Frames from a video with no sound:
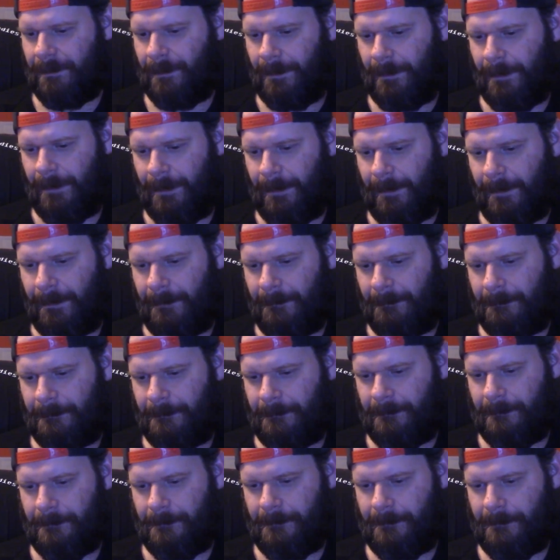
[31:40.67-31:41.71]

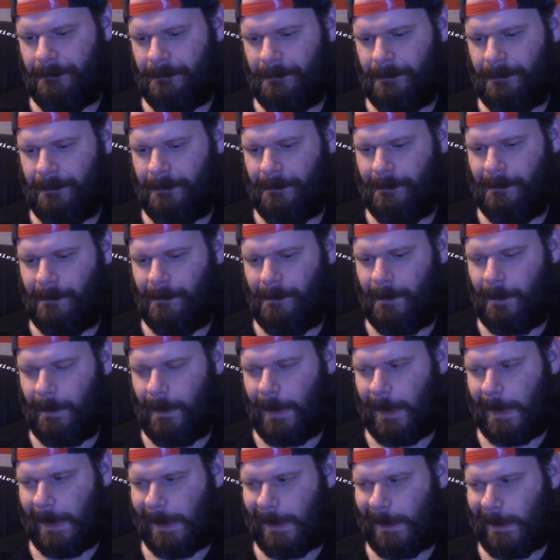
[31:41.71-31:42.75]

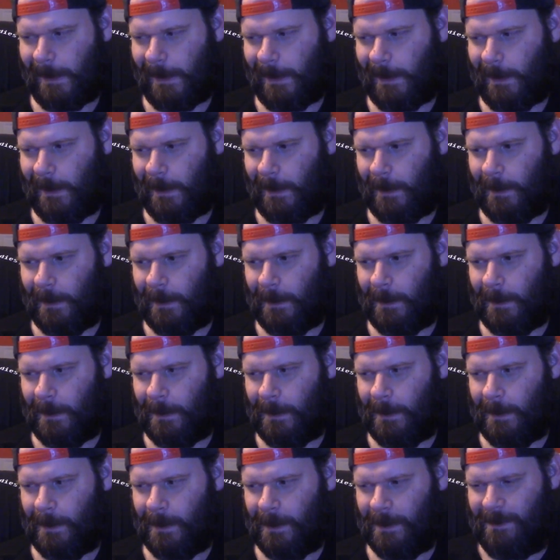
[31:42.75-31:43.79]

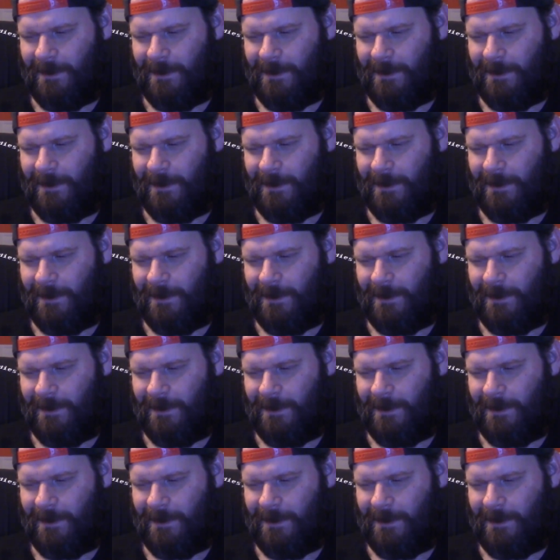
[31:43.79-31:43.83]
(silence)